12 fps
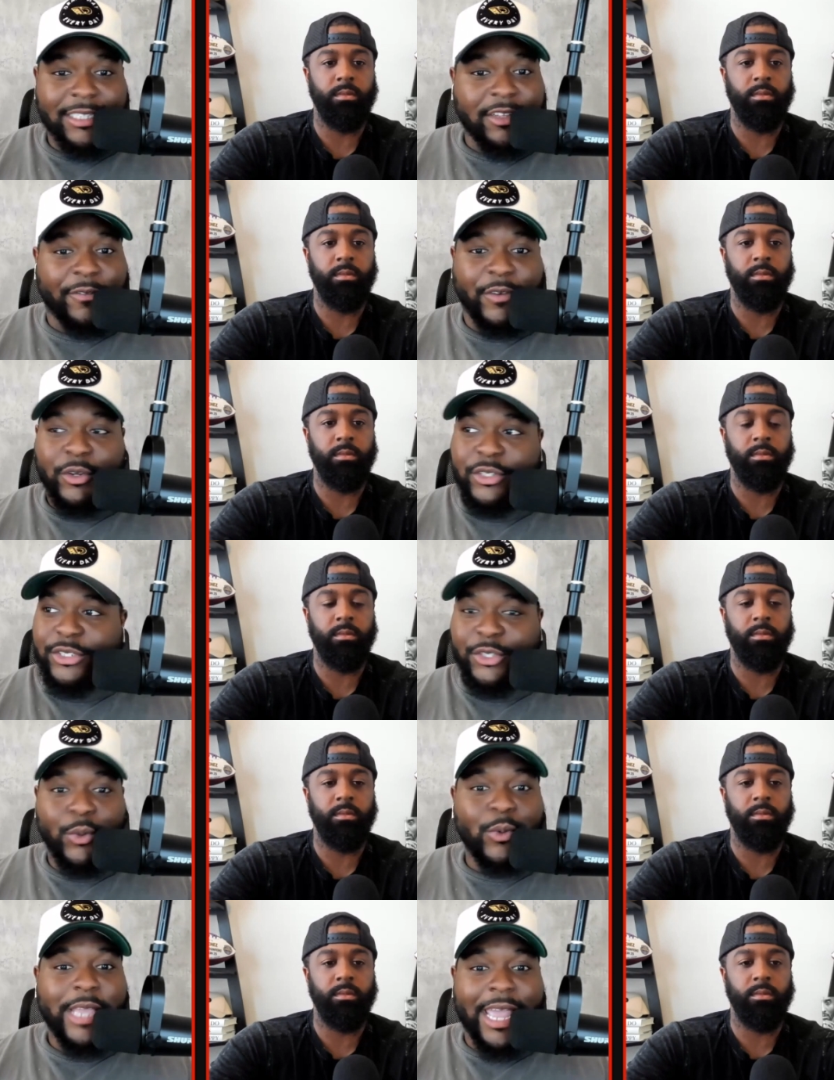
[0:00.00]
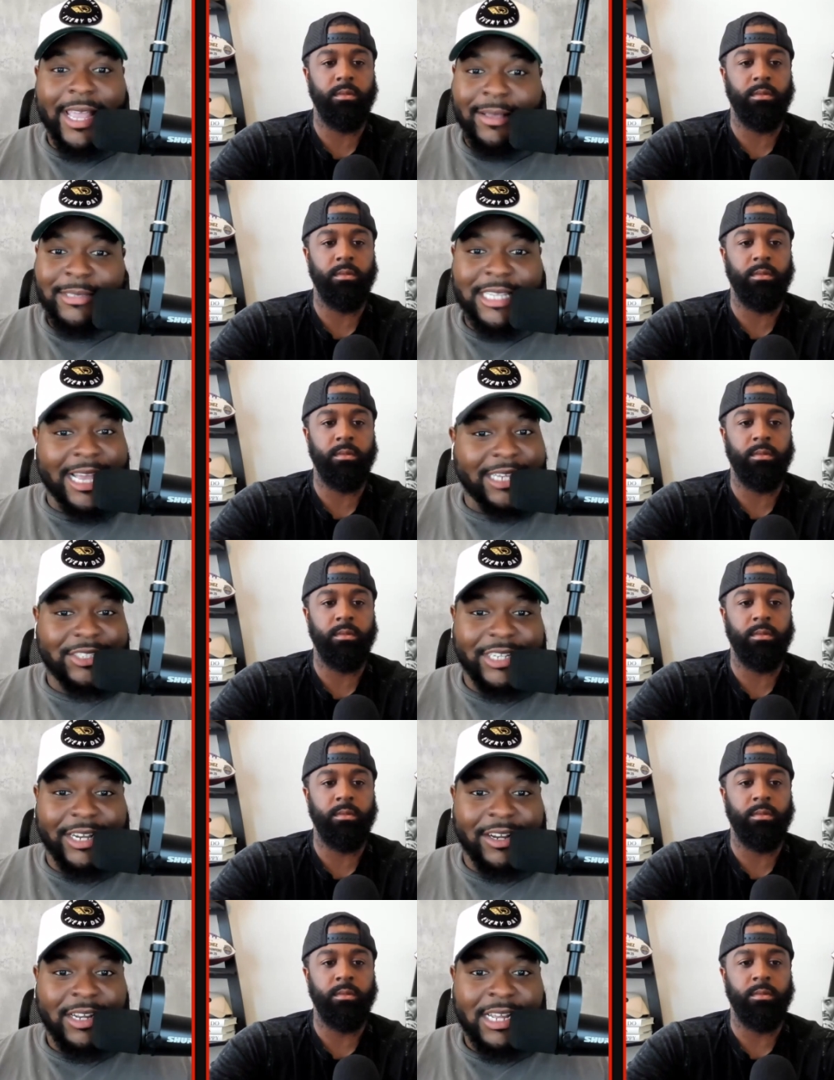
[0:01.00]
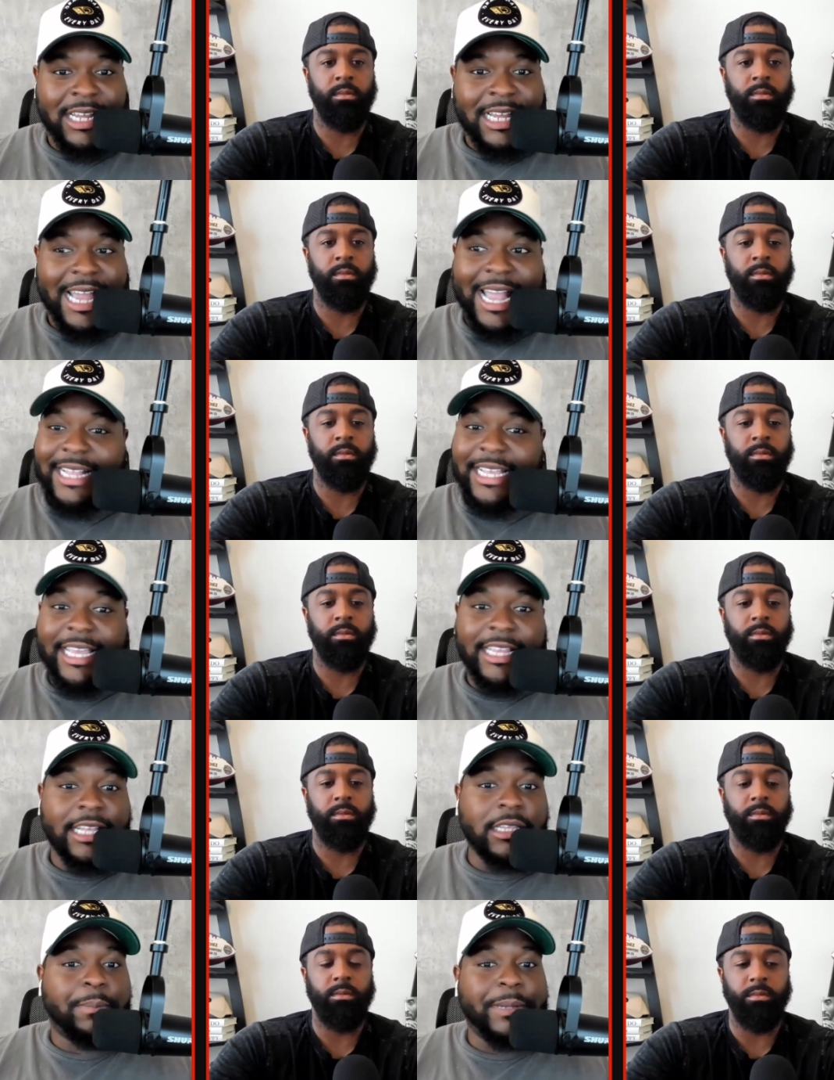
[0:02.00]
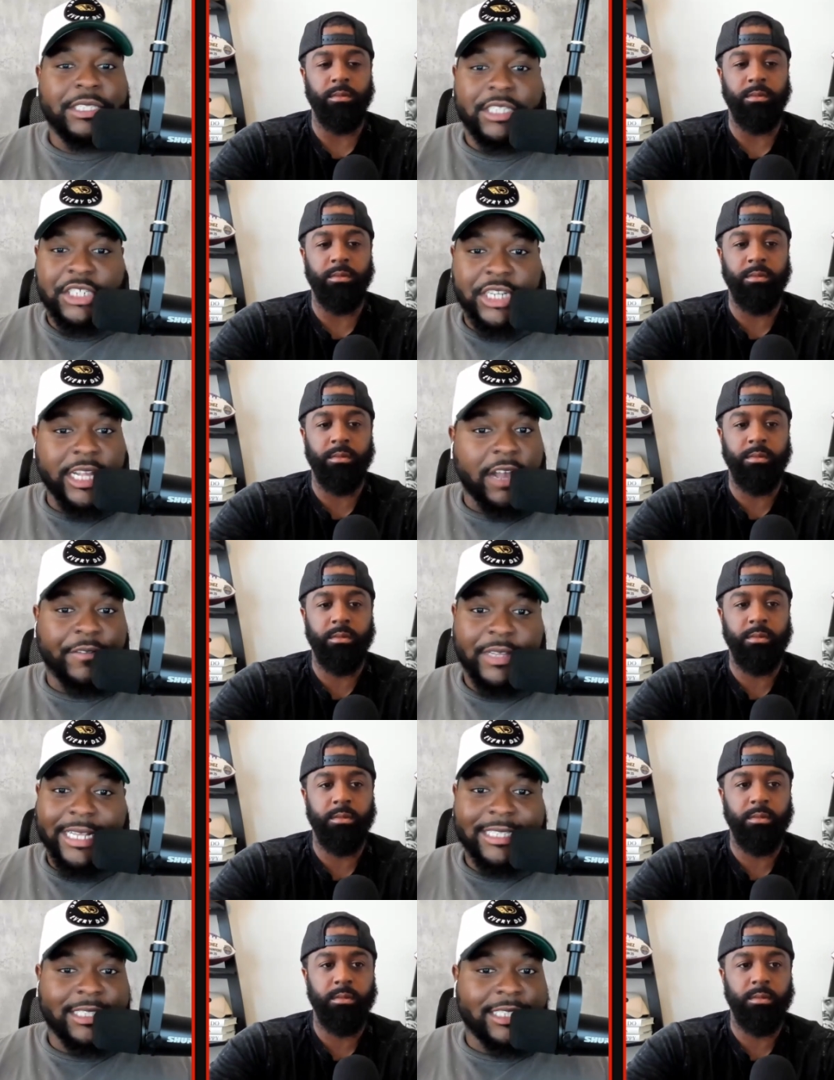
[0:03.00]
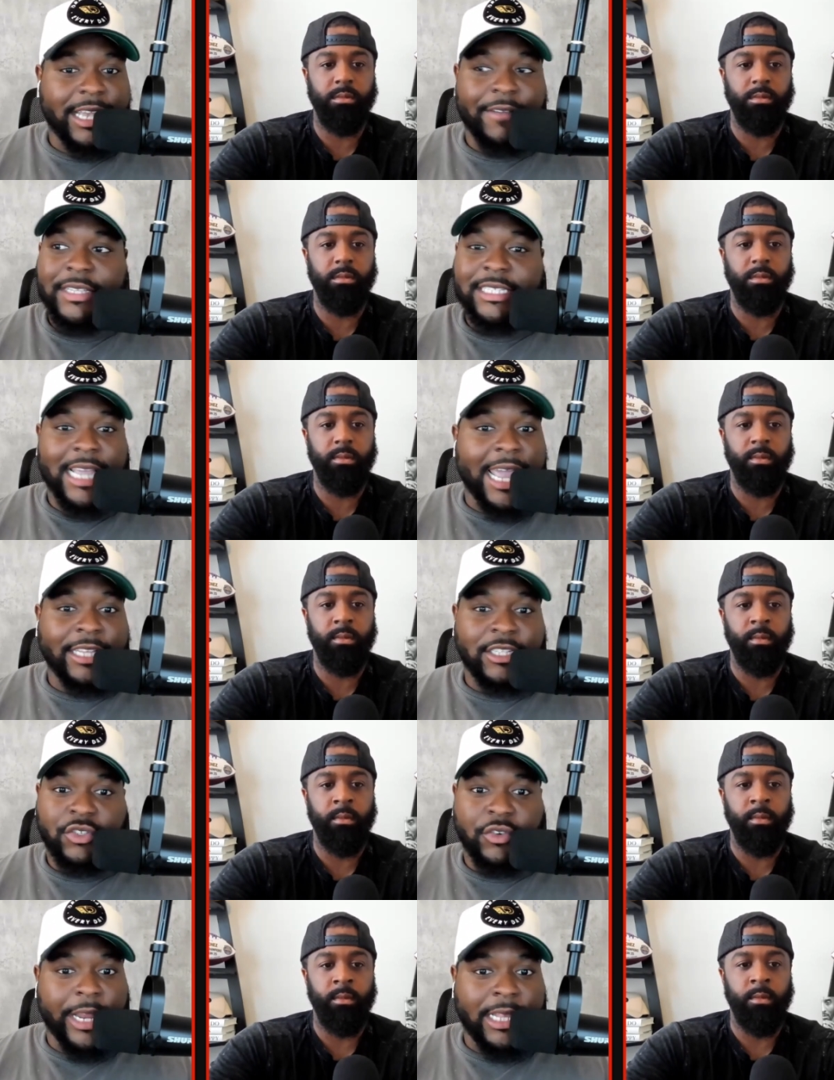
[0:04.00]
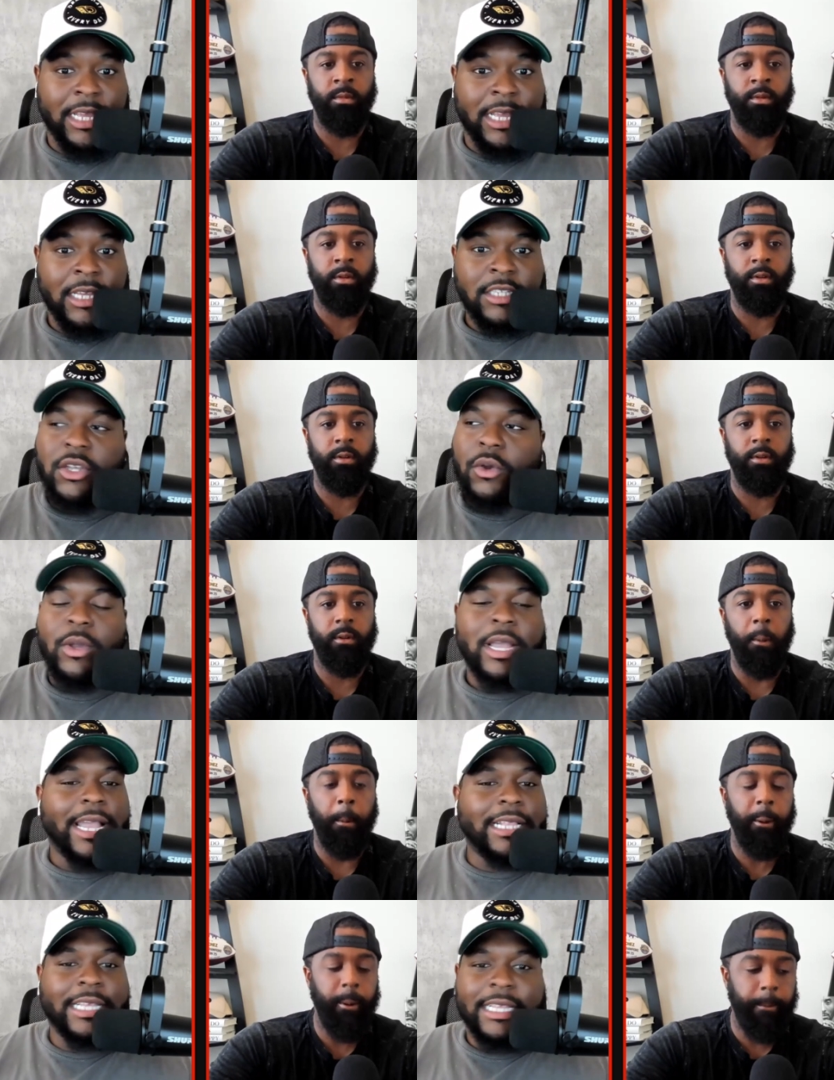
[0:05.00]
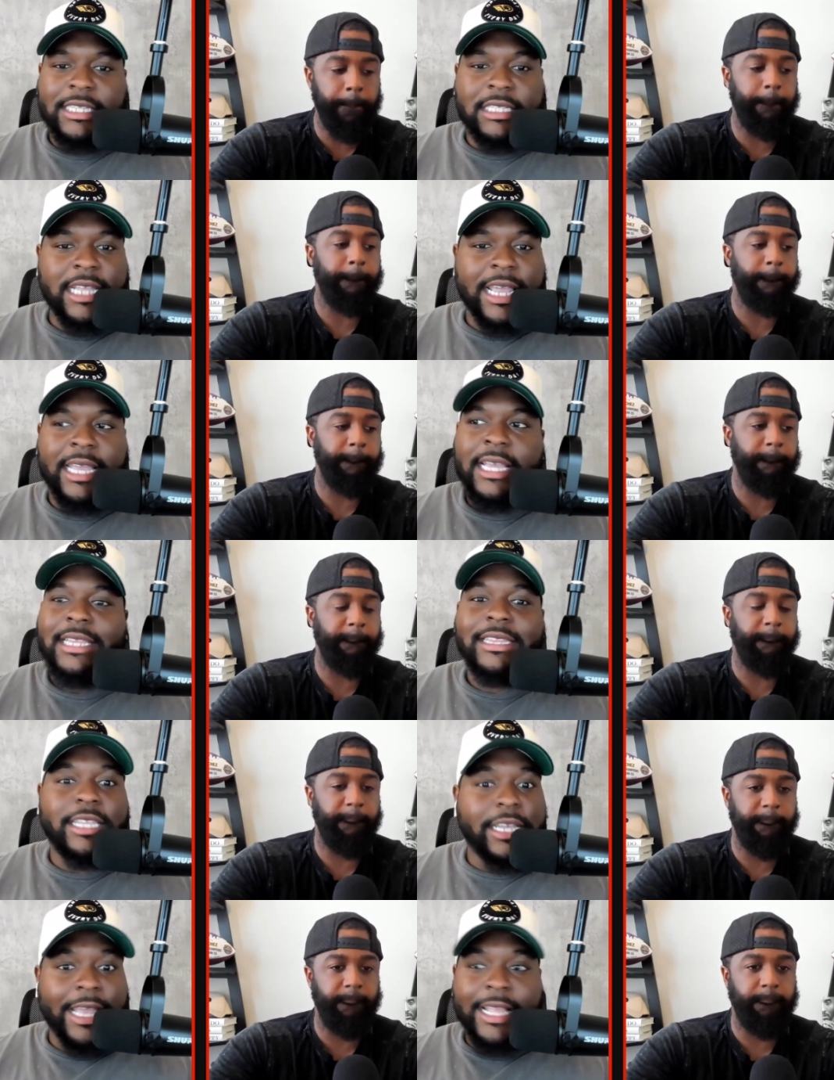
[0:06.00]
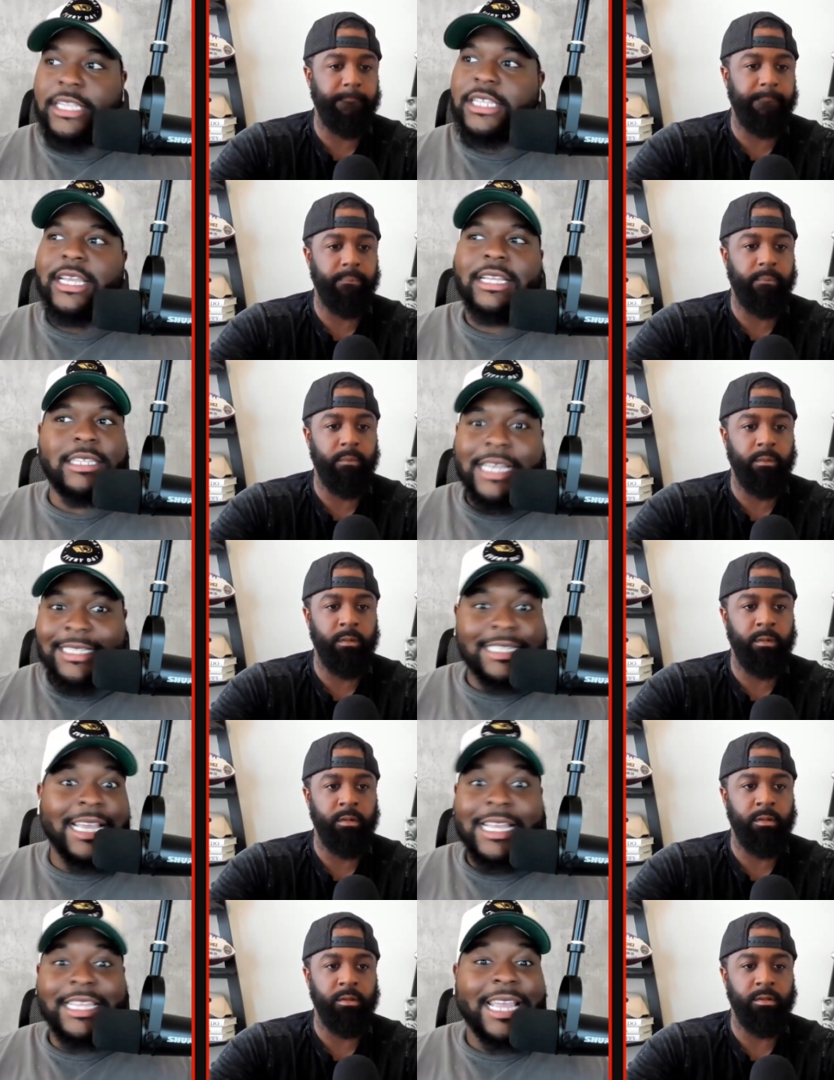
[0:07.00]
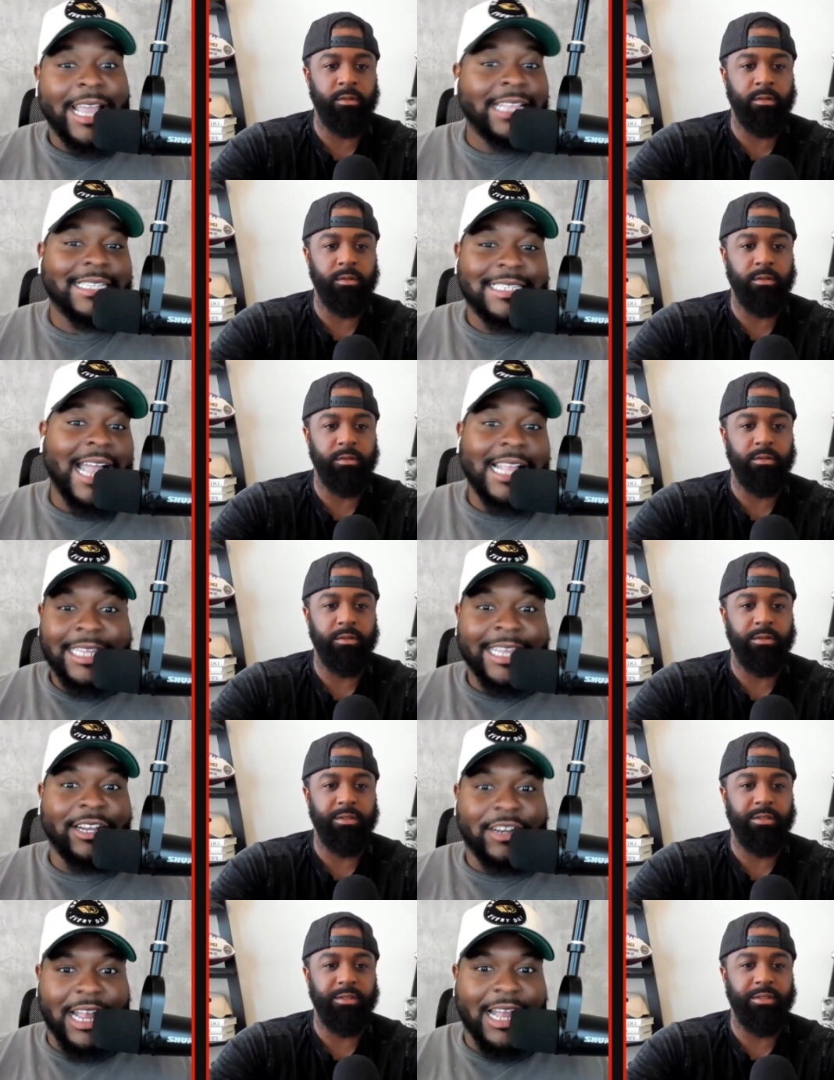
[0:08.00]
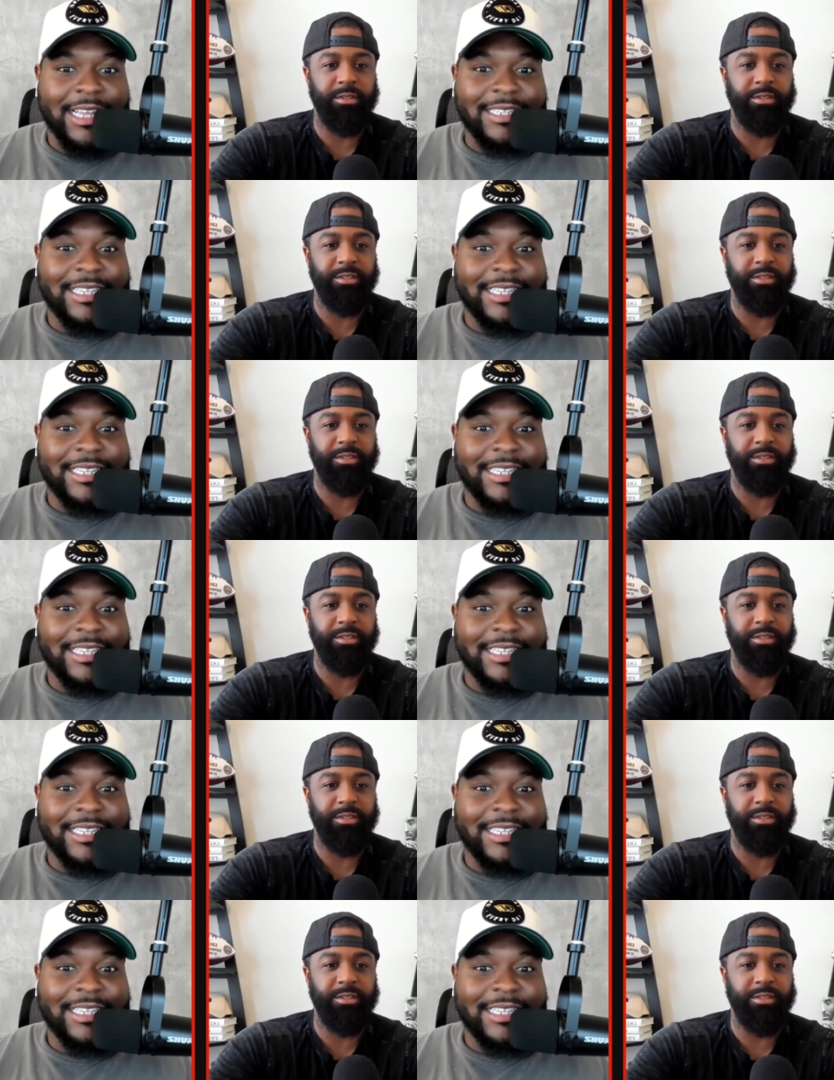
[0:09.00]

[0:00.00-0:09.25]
Speaker 1: the first two games last year, and then he nearly pitched a mm. shutout for like seven to eight straight. So at the end of the day, the end is the end is not near, guys. The